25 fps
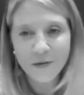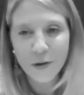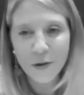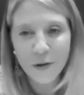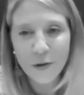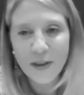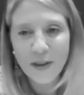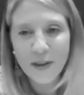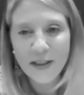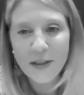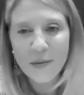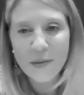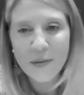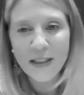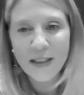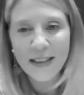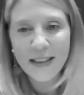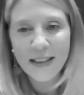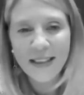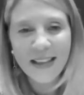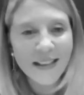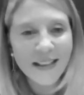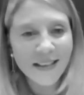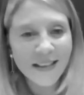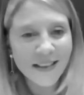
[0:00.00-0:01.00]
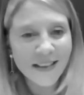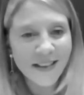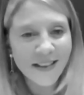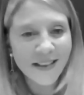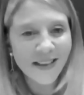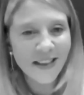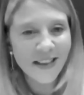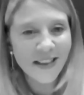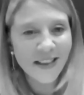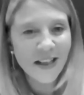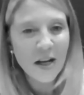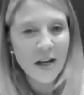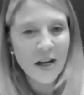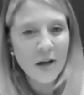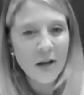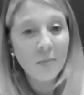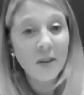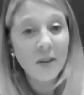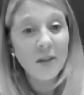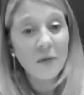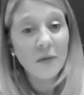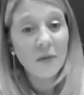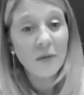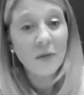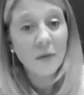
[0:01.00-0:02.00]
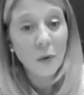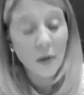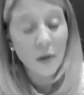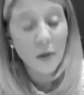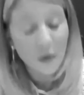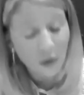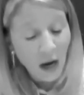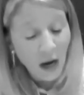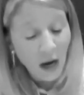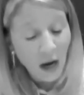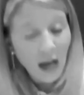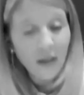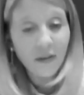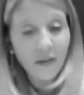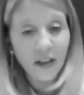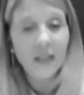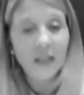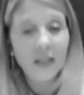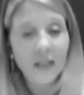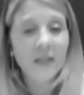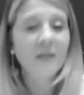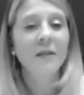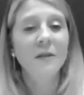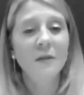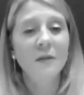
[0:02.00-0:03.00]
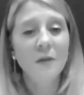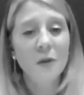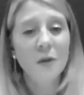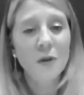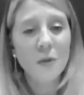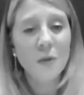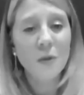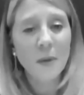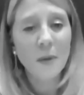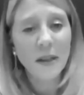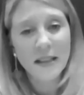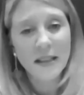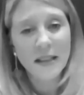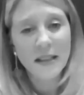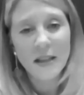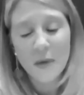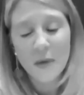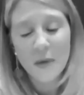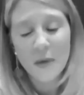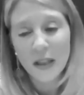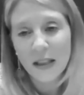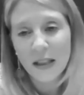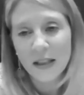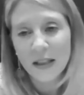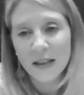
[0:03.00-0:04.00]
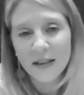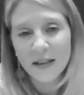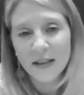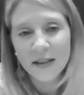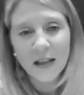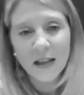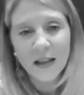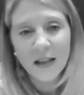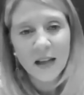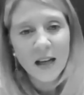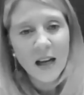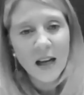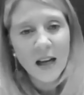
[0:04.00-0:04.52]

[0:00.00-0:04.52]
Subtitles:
for 21 years, but for thriving for 21 years.